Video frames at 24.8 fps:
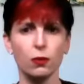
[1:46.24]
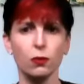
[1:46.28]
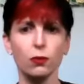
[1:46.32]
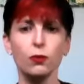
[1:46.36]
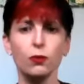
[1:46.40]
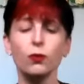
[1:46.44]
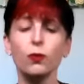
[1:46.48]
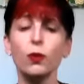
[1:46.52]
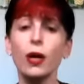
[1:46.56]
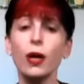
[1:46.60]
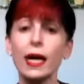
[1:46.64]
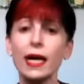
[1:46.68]

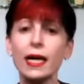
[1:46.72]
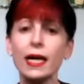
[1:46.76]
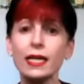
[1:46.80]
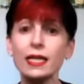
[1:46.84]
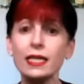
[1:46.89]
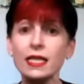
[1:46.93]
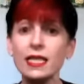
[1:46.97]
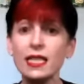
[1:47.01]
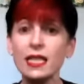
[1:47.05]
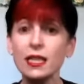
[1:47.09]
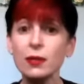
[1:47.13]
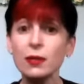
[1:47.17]
Ooh,
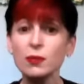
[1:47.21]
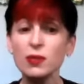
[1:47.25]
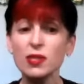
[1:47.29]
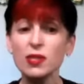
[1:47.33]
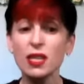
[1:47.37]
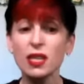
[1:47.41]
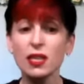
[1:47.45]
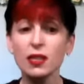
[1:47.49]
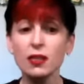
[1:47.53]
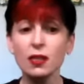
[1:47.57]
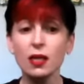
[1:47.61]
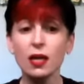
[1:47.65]
it
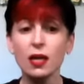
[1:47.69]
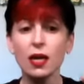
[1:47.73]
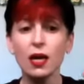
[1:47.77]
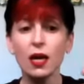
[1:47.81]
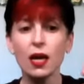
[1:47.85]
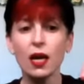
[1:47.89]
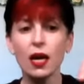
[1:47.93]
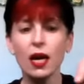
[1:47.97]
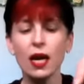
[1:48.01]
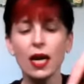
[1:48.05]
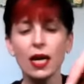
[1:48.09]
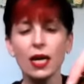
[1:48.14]
tips it.
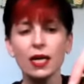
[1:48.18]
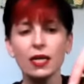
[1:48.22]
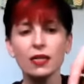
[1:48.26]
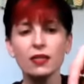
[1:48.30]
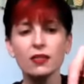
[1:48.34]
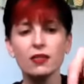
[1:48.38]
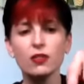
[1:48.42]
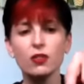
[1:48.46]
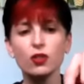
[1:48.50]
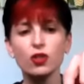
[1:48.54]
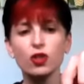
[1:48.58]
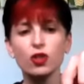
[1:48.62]

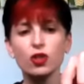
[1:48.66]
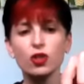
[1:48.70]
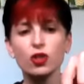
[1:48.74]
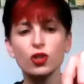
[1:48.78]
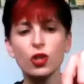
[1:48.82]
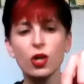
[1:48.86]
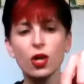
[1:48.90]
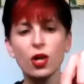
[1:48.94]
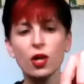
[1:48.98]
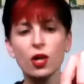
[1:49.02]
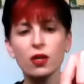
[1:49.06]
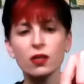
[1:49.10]
It's
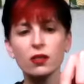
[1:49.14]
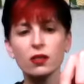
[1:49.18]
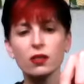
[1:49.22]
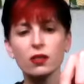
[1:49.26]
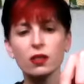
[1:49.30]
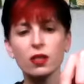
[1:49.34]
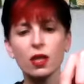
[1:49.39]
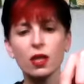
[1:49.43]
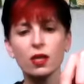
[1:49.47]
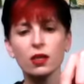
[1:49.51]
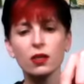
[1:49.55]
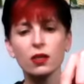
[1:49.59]

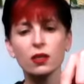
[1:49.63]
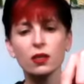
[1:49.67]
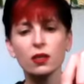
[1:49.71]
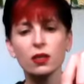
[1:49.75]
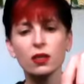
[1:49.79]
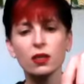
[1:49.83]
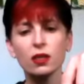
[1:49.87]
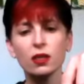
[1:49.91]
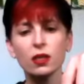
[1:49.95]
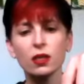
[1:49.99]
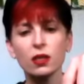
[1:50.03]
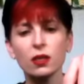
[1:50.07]
just a
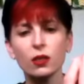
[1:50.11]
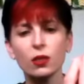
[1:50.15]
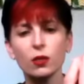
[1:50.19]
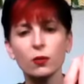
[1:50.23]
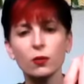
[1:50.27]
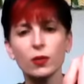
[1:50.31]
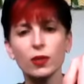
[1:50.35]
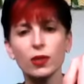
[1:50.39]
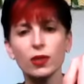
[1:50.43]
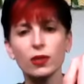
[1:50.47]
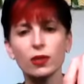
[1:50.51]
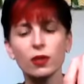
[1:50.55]

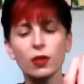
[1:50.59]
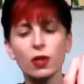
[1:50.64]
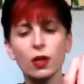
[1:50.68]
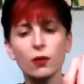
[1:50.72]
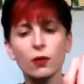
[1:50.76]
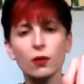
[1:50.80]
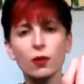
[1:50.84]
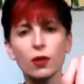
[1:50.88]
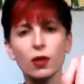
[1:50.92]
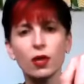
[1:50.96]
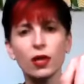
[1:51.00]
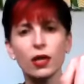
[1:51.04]
little bit
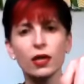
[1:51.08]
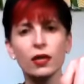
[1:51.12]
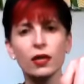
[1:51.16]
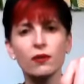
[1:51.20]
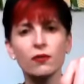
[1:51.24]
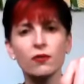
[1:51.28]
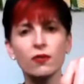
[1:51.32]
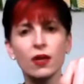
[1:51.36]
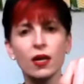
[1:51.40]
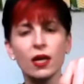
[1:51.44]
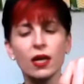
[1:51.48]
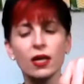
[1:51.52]
lower
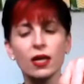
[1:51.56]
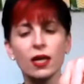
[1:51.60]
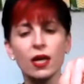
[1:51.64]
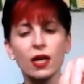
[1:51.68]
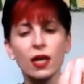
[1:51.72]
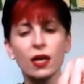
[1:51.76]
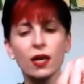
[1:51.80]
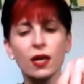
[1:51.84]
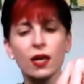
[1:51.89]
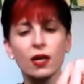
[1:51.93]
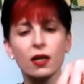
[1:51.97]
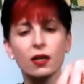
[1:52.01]
if I,
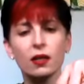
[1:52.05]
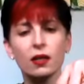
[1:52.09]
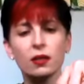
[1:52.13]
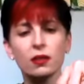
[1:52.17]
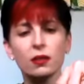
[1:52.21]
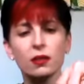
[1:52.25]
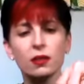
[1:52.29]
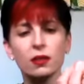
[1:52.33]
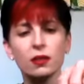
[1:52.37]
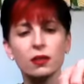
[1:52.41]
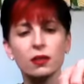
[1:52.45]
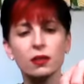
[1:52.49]

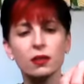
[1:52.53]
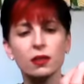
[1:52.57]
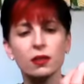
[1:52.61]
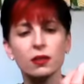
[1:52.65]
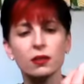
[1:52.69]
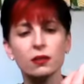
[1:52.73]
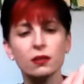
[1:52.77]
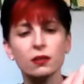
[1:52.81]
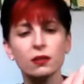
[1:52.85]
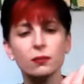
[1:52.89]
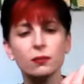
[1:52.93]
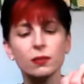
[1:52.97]

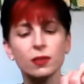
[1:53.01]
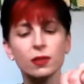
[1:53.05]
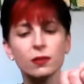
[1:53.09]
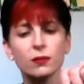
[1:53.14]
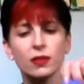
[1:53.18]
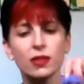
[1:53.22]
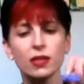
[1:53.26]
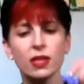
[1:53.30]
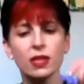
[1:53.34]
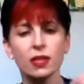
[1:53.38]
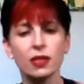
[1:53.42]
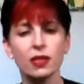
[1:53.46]
let
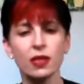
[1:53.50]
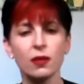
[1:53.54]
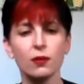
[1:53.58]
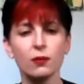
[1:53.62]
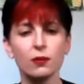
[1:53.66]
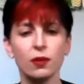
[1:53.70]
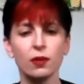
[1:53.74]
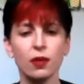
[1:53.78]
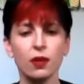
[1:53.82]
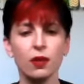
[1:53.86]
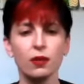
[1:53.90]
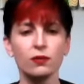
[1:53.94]
me take
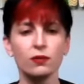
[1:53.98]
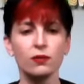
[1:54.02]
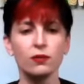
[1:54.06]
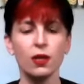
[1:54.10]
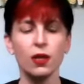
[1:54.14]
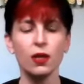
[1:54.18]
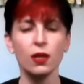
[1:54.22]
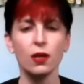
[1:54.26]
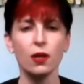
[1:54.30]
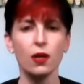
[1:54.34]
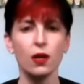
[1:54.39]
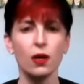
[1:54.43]
that one off.
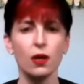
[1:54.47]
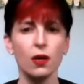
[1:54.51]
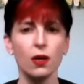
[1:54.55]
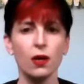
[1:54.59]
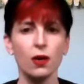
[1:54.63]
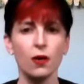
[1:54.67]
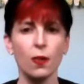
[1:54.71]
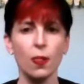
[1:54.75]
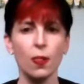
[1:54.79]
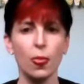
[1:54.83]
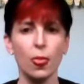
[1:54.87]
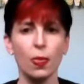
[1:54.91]

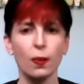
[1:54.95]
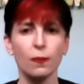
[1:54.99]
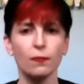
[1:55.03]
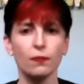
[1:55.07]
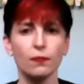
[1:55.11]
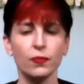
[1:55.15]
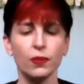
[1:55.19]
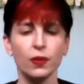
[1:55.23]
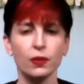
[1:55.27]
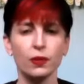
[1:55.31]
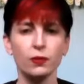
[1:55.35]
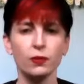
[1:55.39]

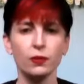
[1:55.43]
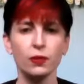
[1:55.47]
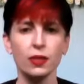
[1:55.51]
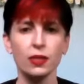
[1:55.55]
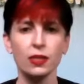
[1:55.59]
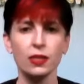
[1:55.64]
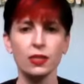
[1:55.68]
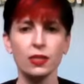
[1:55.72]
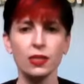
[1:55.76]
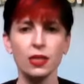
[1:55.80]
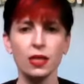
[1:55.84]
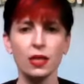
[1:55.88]

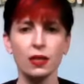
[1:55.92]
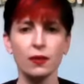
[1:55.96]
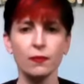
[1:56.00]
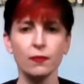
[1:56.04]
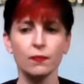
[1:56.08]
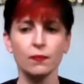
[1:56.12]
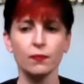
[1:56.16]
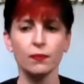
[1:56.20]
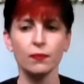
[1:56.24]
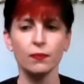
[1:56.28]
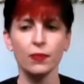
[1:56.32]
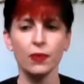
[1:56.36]
Well, let's see.
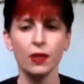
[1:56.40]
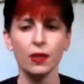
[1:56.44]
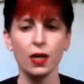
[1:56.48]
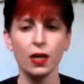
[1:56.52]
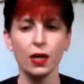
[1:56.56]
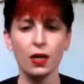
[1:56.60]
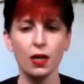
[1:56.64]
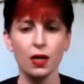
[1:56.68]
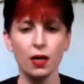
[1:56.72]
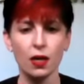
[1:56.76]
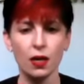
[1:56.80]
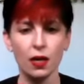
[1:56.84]

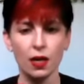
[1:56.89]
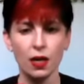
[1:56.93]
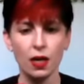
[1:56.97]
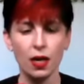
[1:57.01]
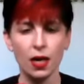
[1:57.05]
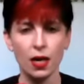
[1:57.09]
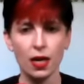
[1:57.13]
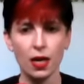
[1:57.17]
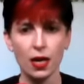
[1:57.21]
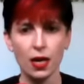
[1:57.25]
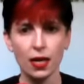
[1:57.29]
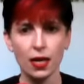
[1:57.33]

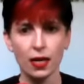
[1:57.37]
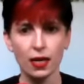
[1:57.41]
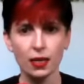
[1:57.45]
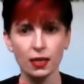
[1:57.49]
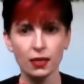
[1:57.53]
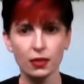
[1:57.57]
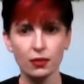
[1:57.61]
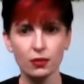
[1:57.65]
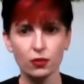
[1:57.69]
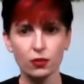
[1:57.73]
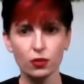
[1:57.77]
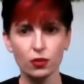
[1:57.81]

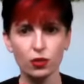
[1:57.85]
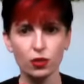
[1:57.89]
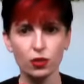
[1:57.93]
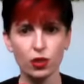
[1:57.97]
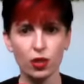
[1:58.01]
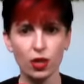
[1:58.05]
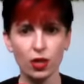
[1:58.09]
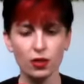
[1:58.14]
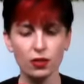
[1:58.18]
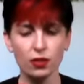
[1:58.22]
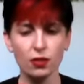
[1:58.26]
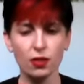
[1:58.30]
It is
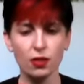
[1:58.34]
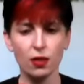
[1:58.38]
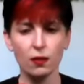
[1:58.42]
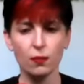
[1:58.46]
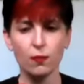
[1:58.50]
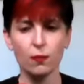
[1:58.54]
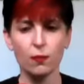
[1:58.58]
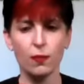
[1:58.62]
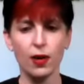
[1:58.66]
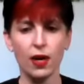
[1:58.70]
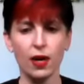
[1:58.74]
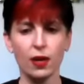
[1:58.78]
just
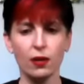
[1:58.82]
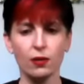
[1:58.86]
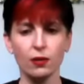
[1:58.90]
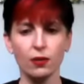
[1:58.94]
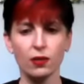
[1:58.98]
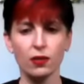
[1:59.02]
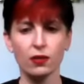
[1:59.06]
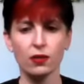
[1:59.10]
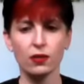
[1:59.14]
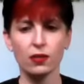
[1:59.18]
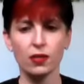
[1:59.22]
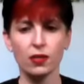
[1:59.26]

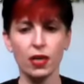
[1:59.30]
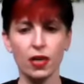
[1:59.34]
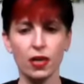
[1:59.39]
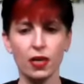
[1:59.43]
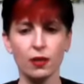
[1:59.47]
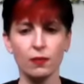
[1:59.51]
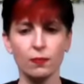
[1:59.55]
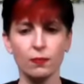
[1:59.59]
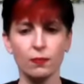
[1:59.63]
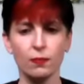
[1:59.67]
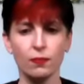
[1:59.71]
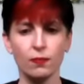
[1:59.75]
about the
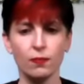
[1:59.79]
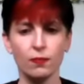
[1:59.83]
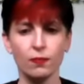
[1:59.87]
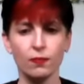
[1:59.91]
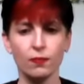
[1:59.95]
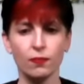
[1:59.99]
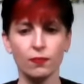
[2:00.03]
same.